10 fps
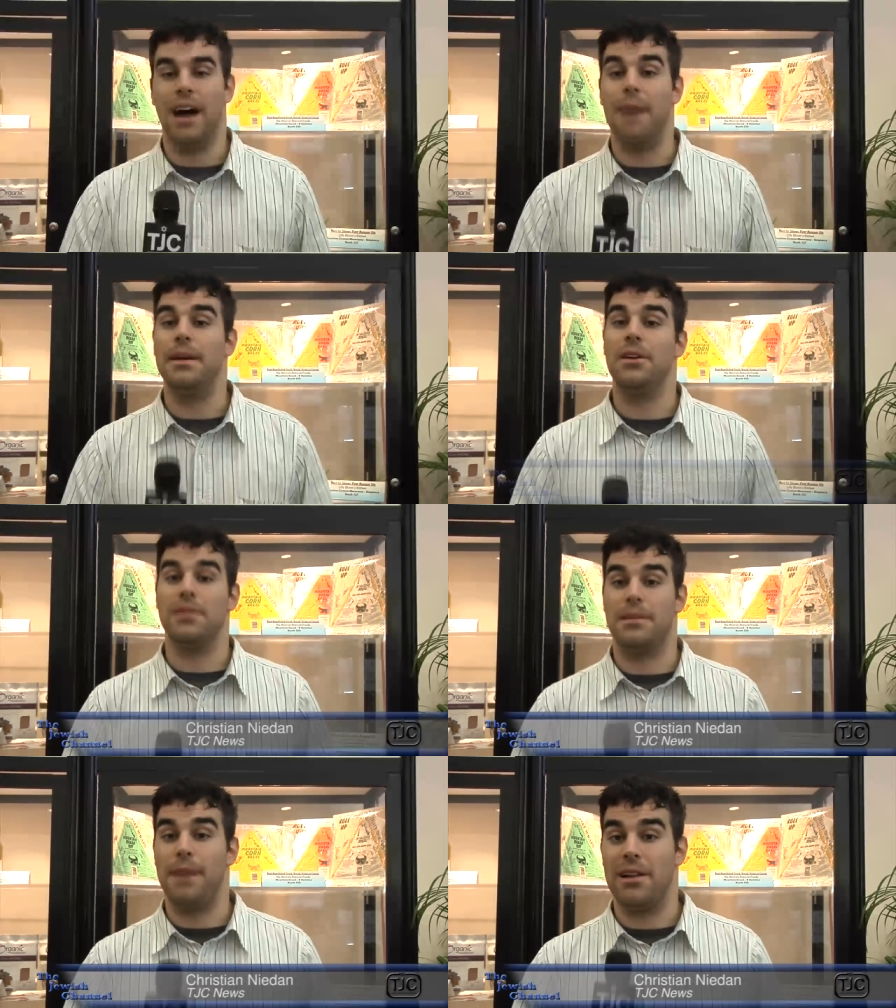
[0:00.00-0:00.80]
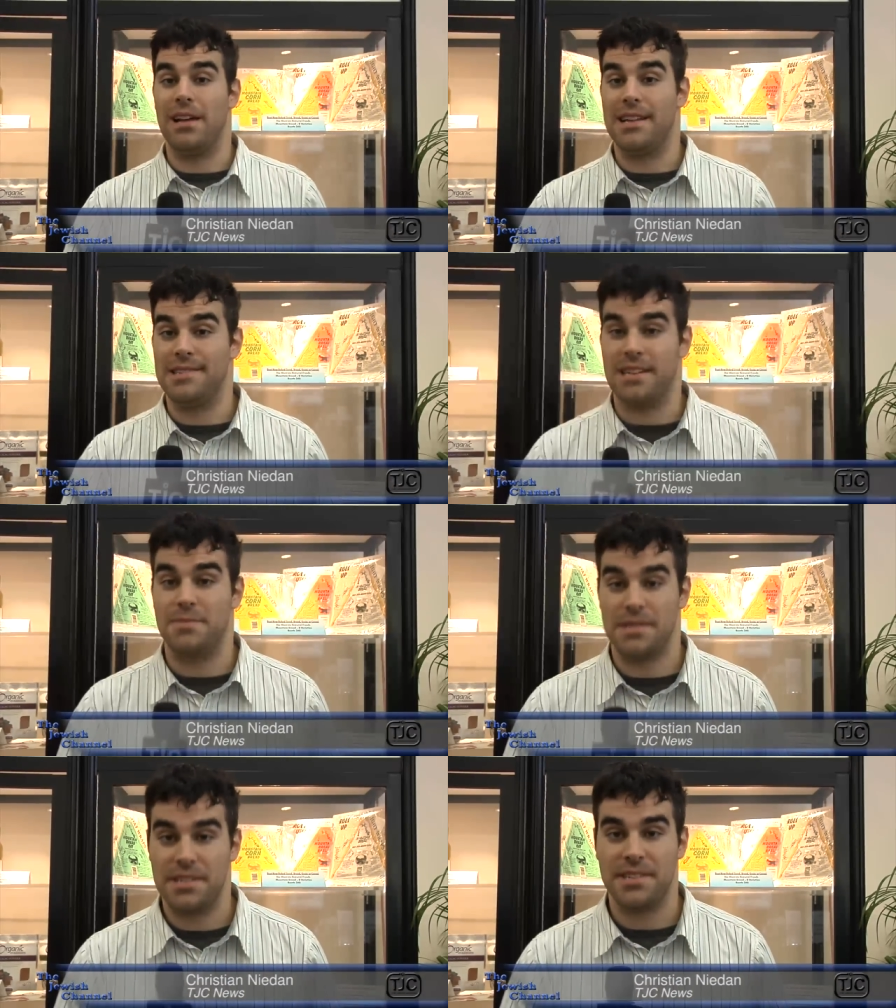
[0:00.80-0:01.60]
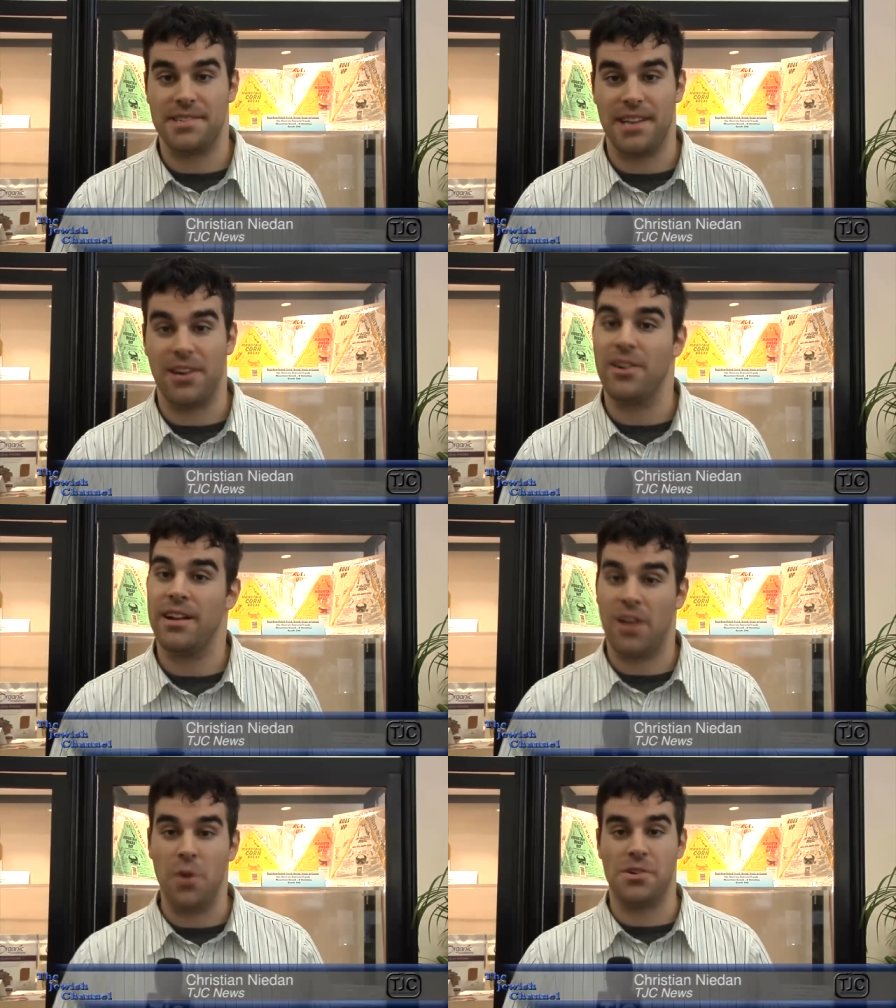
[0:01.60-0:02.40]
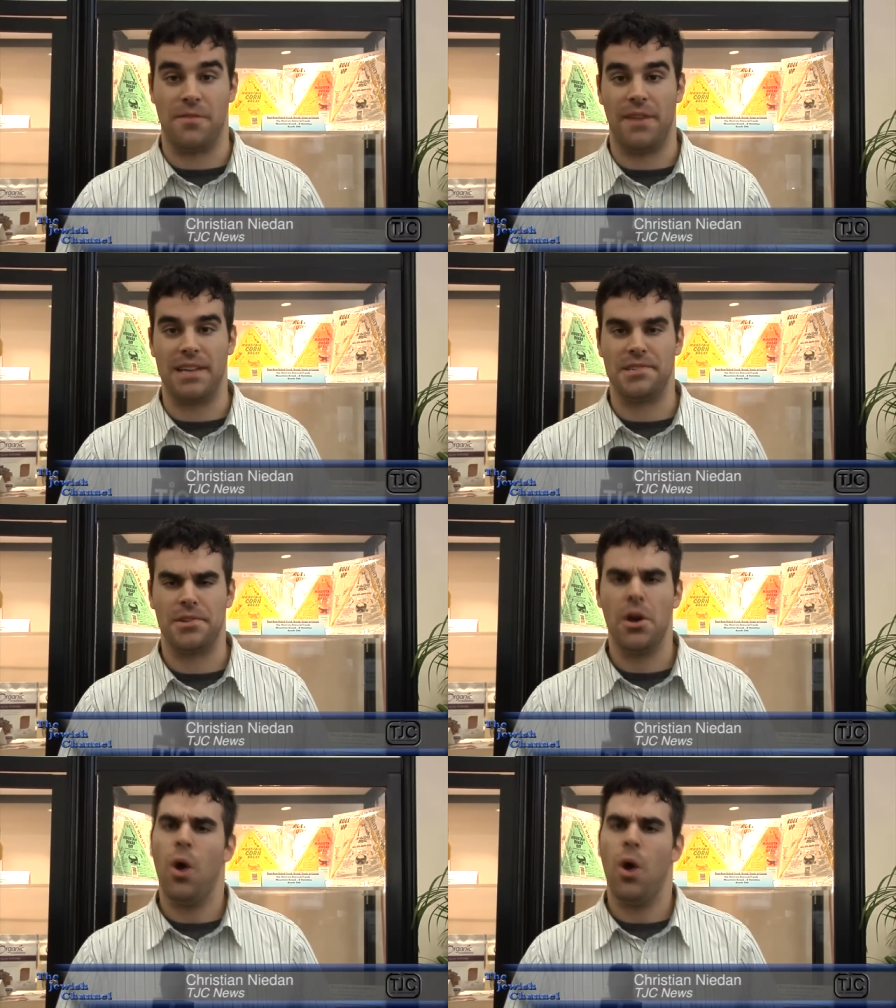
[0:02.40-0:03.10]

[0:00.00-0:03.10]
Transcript: I'm here at the Meadowlands Exposition Center at Kosher Fest,